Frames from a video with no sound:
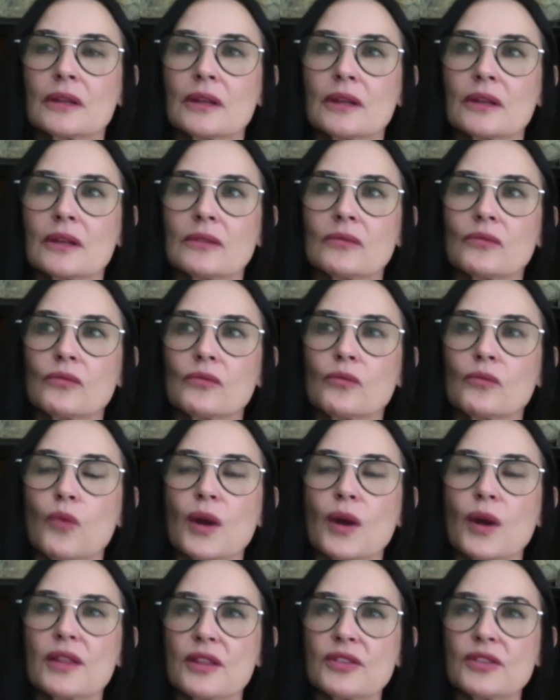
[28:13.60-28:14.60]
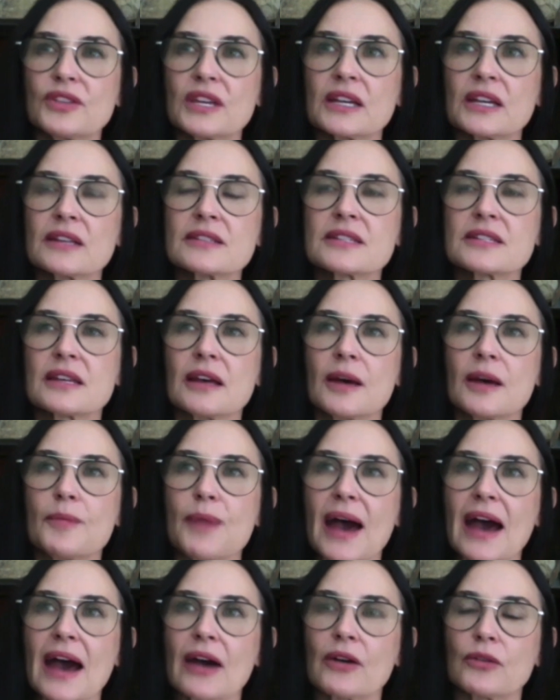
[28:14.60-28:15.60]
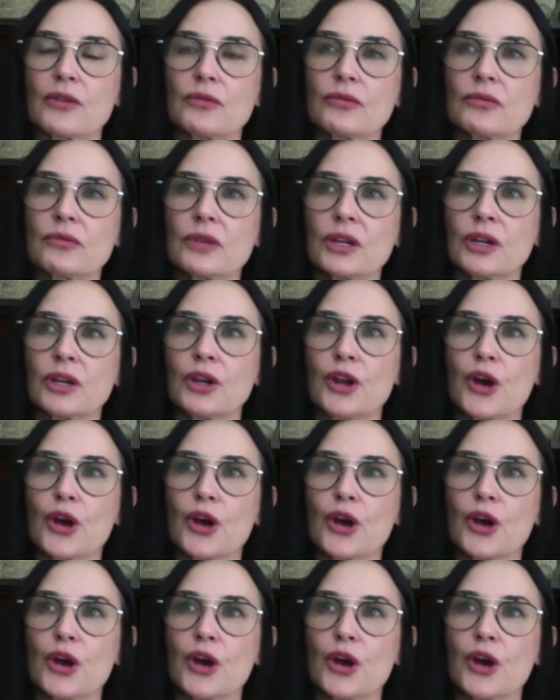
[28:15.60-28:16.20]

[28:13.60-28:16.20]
One of the things about it